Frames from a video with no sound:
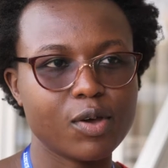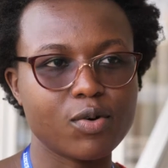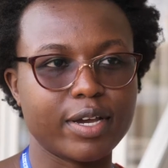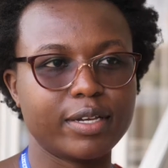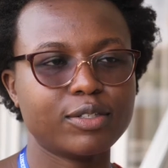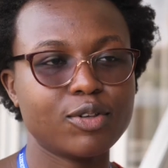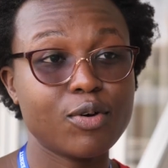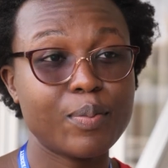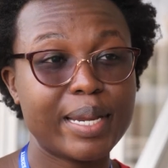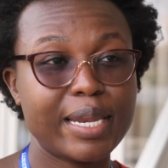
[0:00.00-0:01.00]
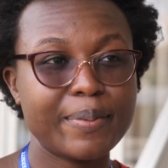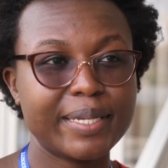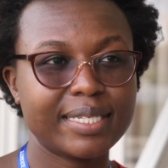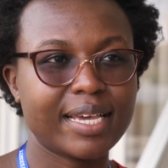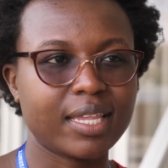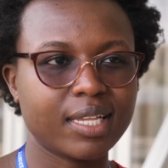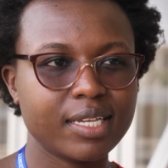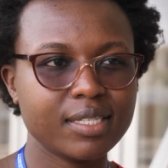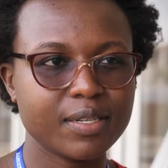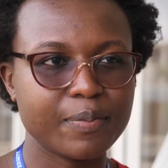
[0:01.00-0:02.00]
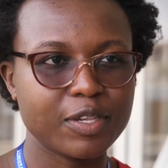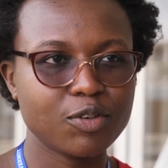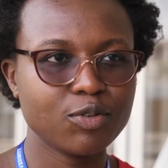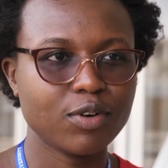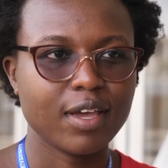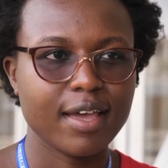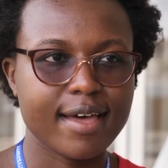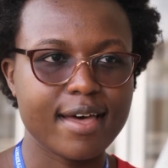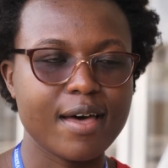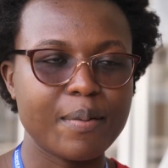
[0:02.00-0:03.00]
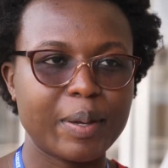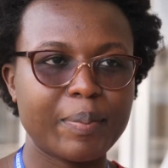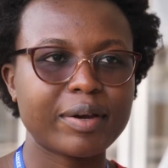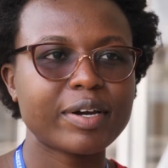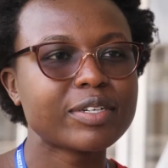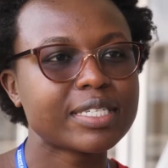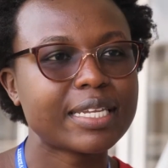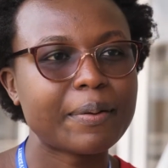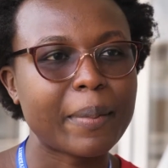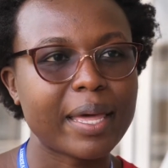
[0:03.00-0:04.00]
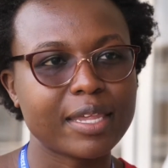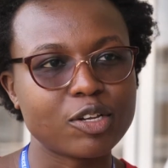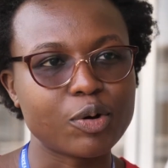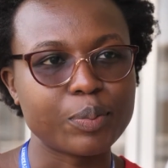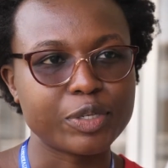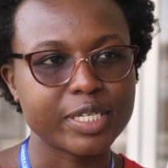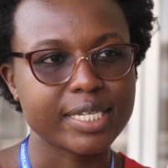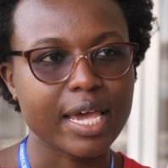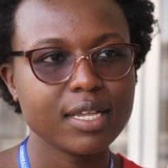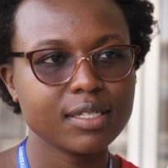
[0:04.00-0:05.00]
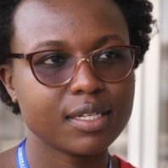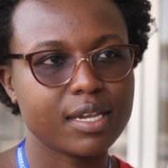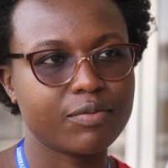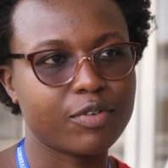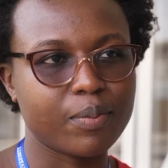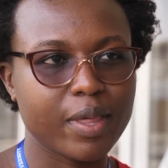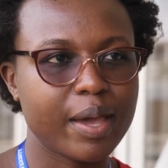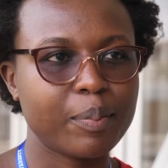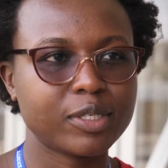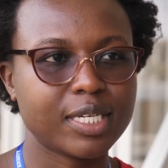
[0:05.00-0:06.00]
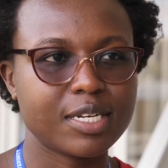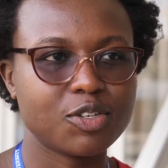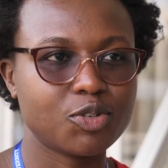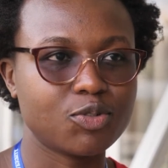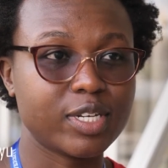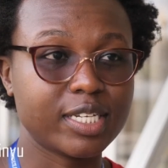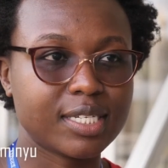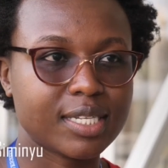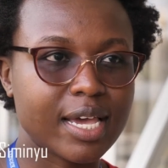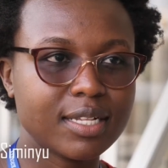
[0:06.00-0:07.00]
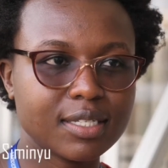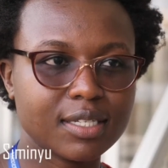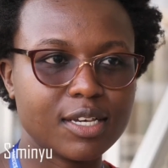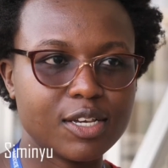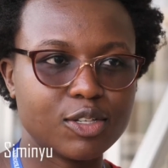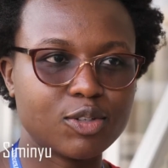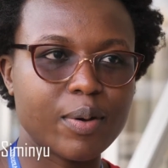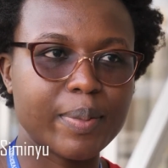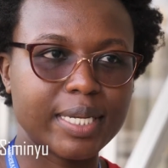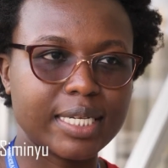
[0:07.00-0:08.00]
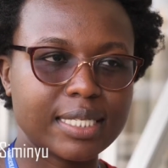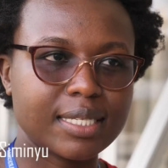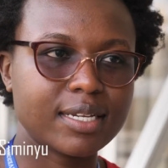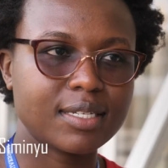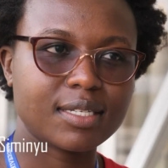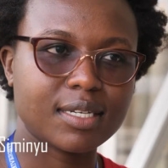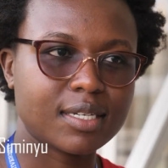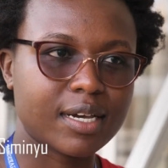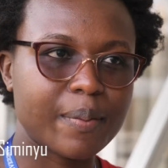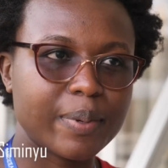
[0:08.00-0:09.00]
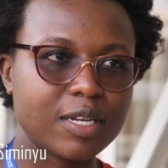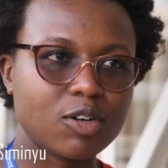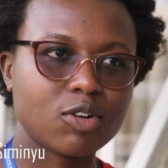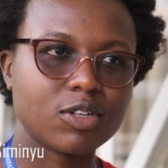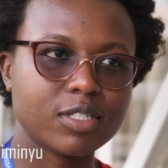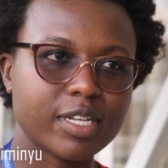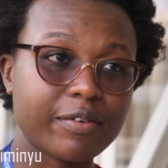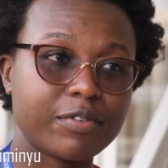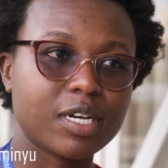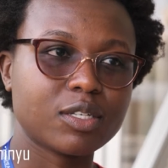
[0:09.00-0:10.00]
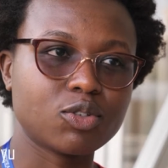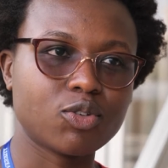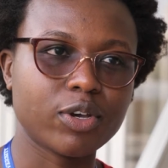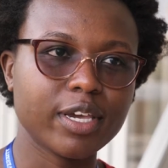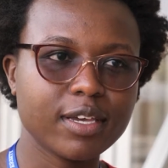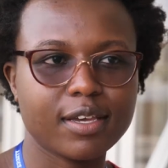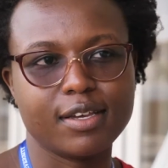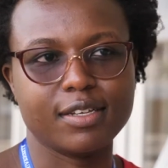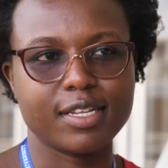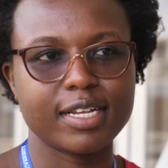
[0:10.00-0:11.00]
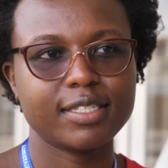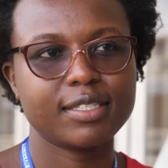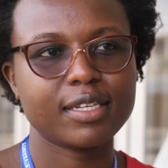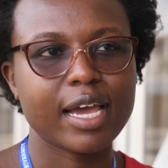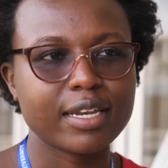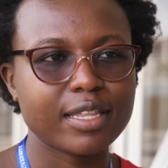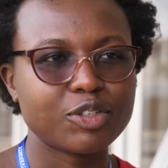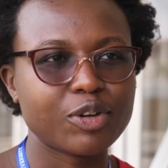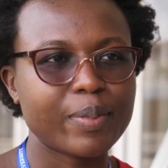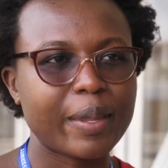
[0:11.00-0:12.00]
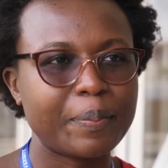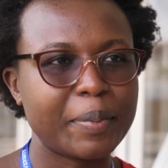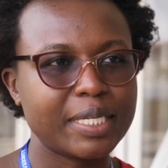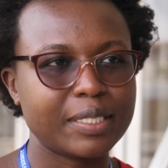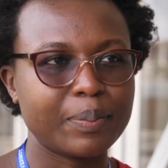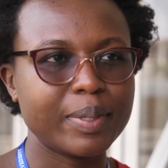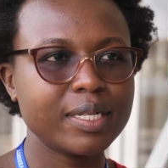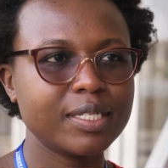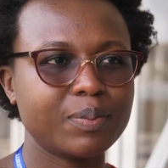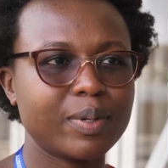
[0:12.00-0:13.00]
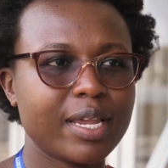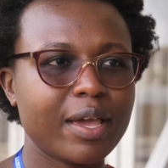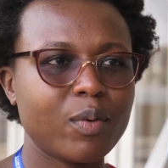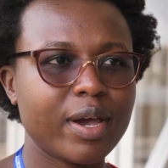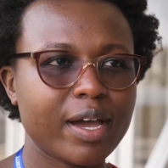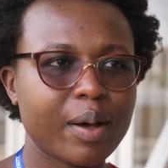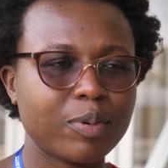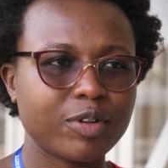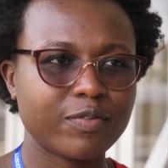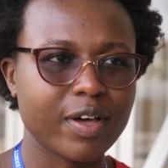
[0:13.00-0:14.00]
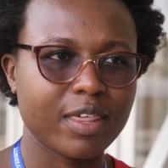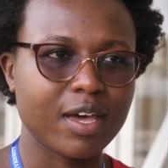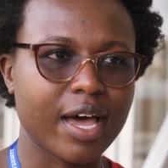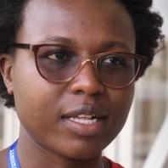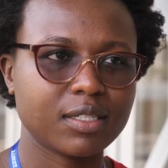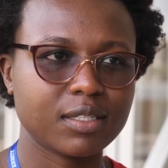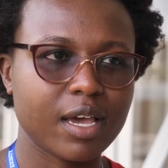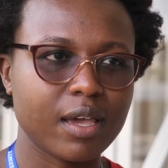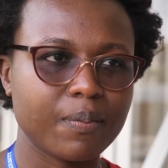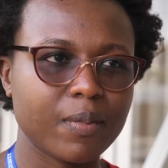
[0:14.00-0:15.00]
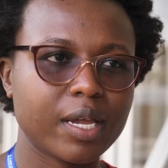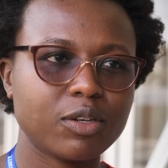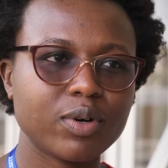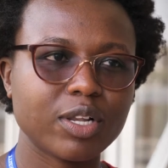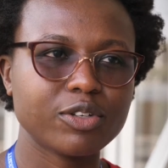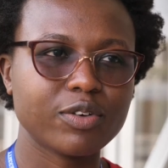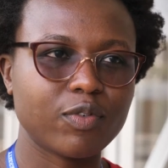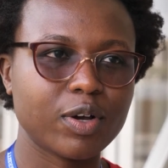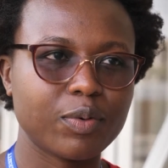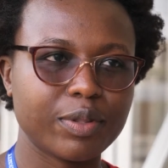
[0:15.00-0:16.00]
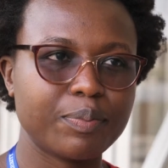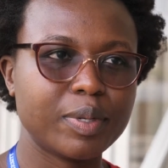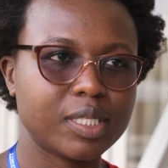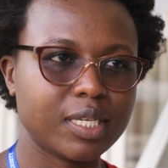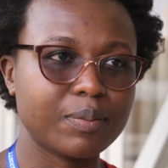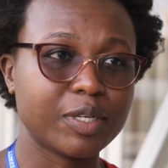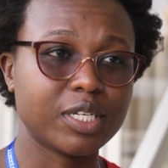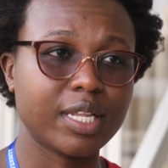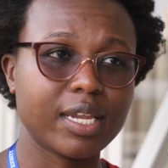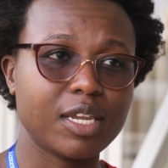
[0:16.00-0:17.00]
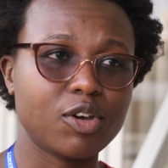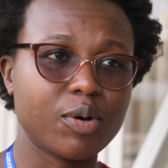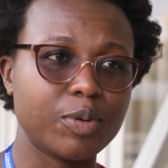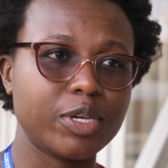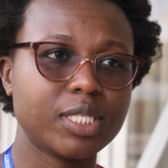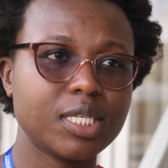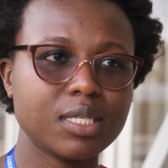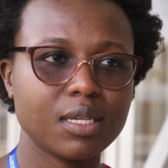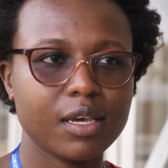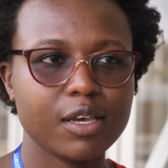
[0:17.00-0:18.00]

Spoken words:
Okay, so my name is Kathleen Siminyu. My background is in math and computer science, and from there I ported into data science. So I'm a data scientist at a company called Africa Stocking. That's kind of the job that pays the bills, but I wear a couple of other hats. I do a lot of work with building machine learning communities.